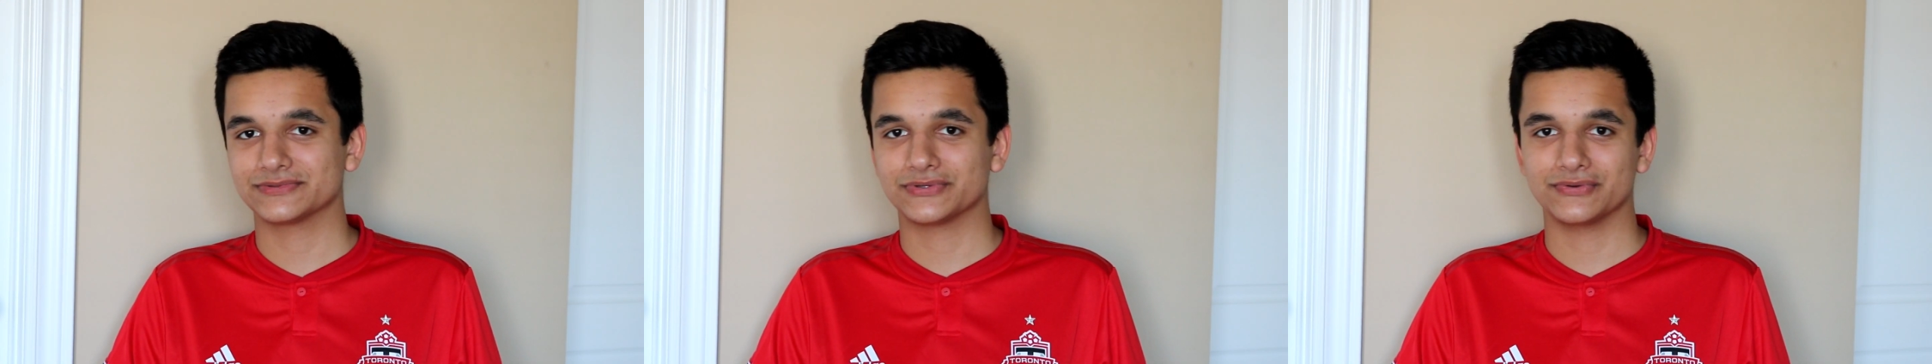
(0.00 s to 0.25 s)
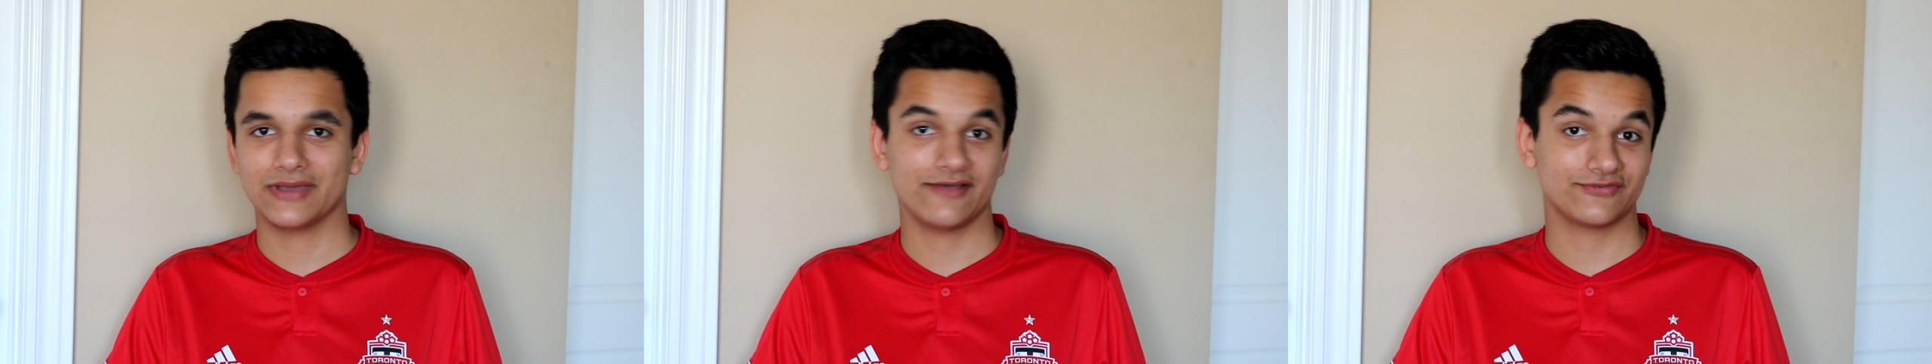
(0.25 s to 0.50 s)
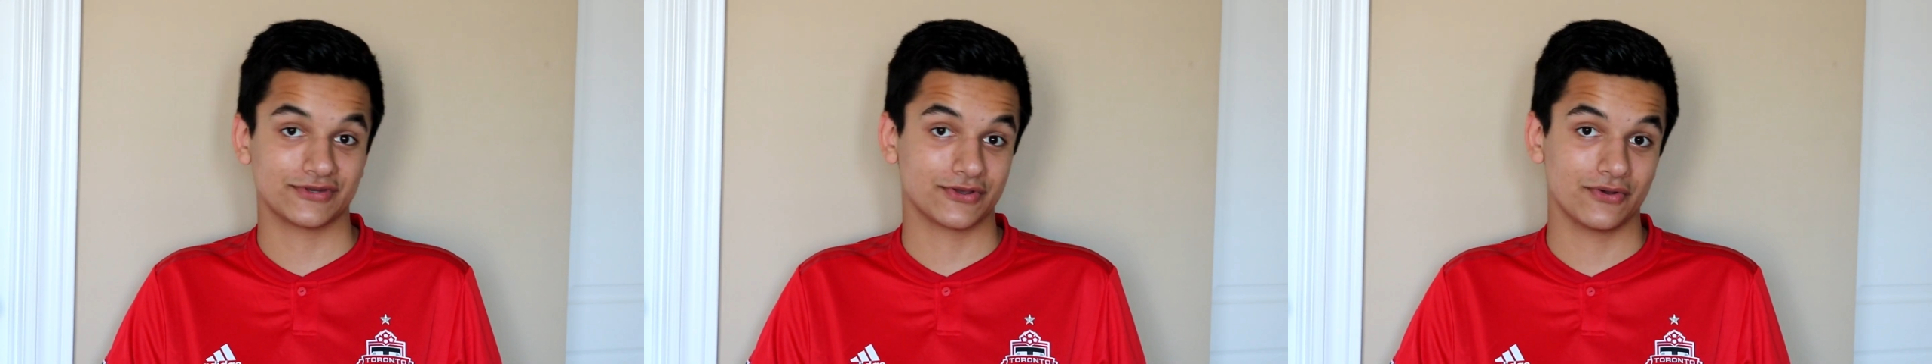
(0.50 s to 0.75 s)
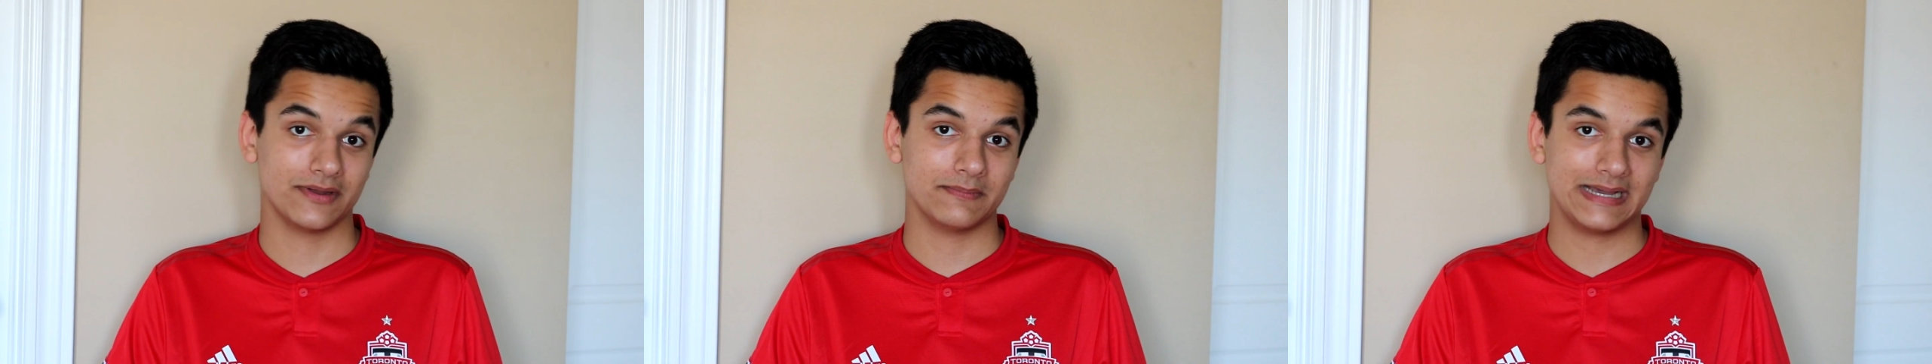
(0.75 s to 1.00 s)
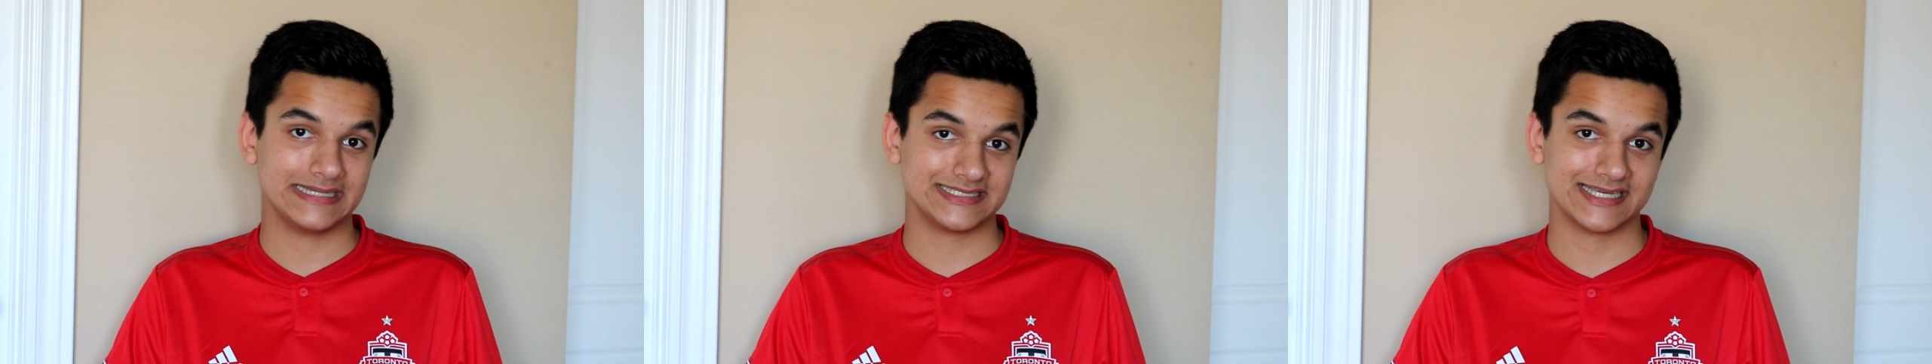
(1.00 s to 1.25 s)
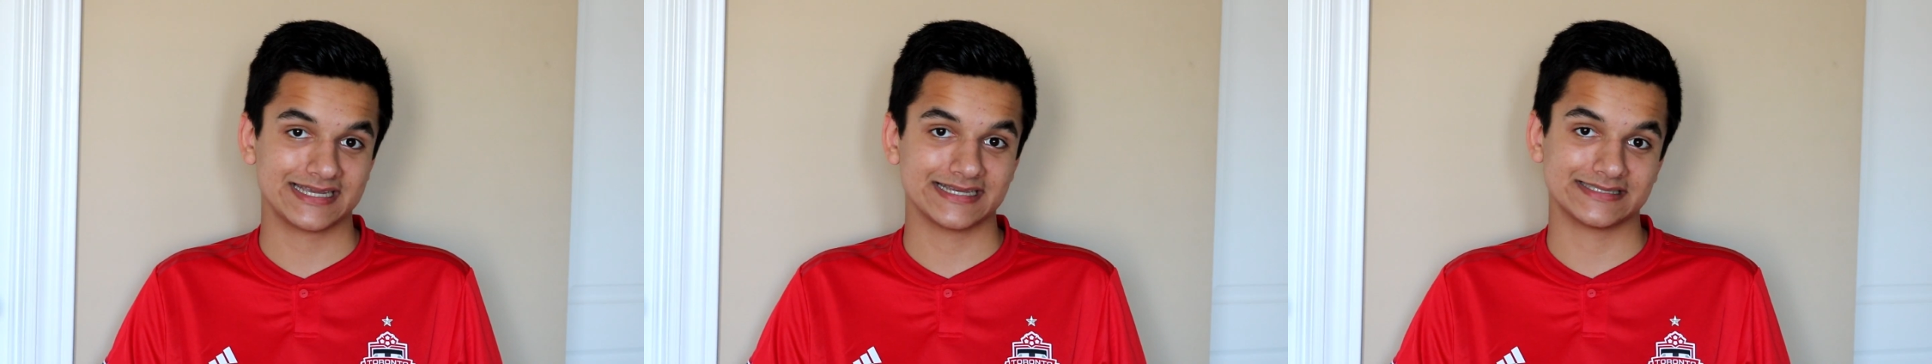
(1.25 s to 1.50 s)
who have to go and buy
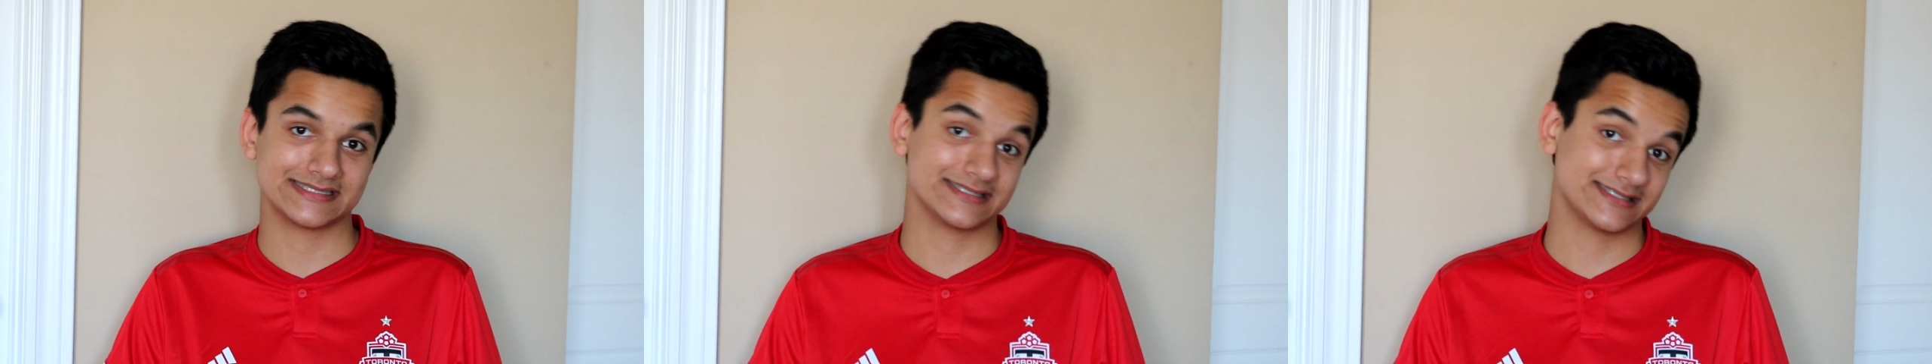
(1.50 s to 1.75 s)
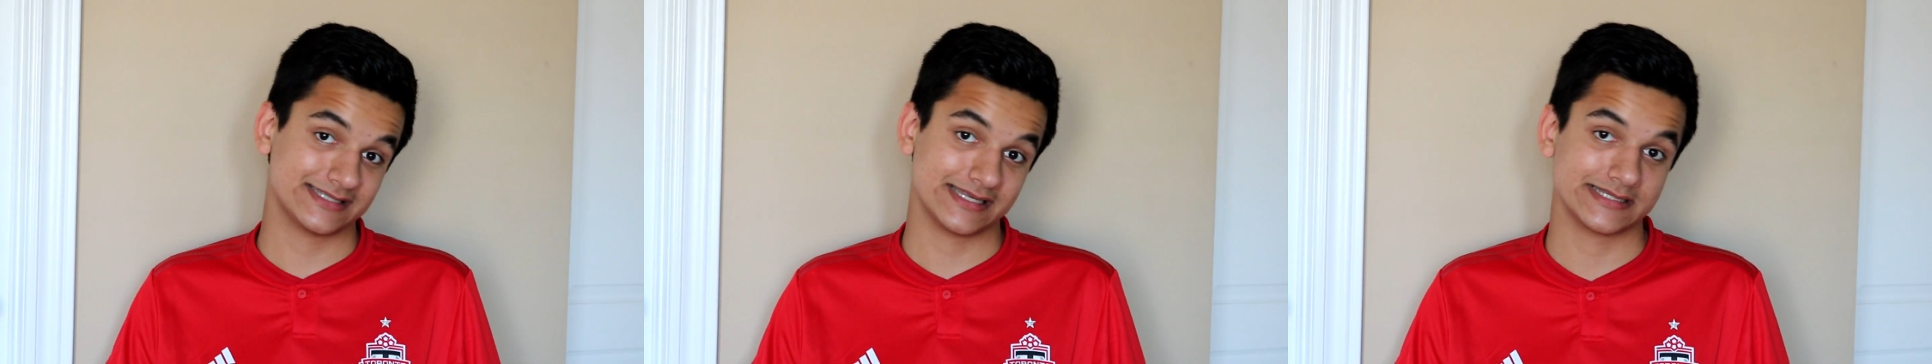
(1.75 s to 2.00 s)
tickets, it's the